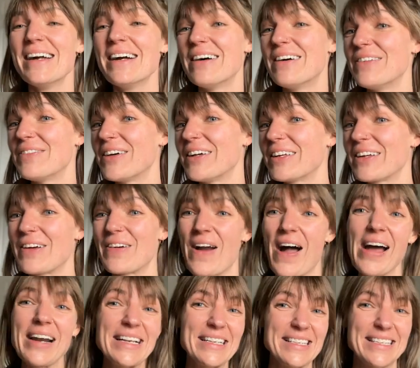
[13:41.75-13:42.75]
Well,
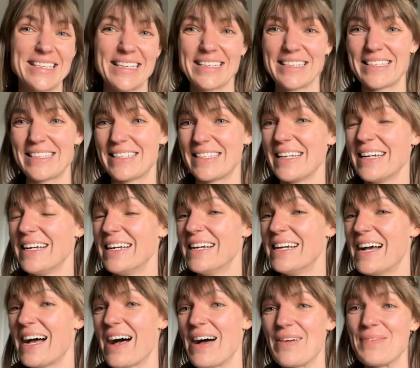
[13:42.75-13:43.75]
Uranus sees
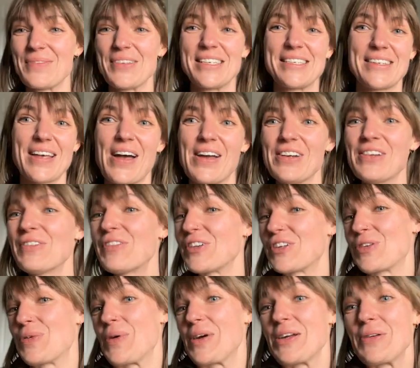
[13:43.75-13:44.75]
the sun for
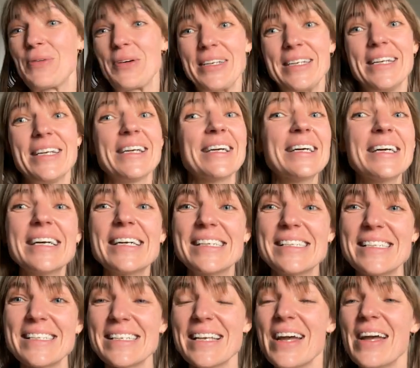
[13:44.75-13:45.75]
21
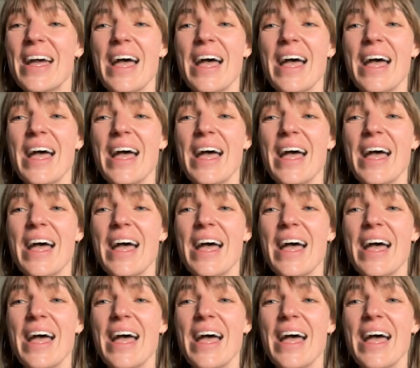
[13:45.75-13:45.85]
years,